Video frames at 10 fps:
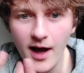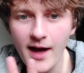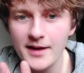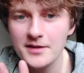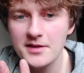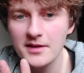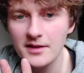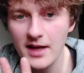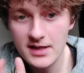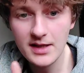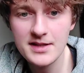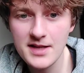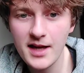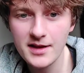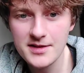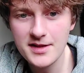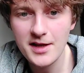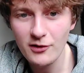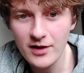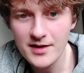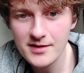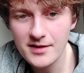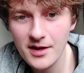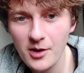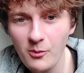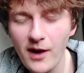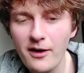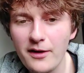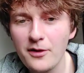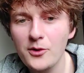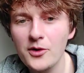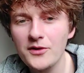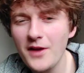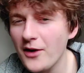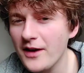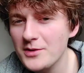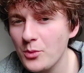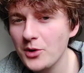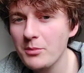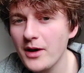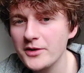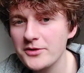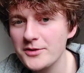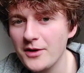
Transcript: and getting a second series where I thought, no, that's one Partridge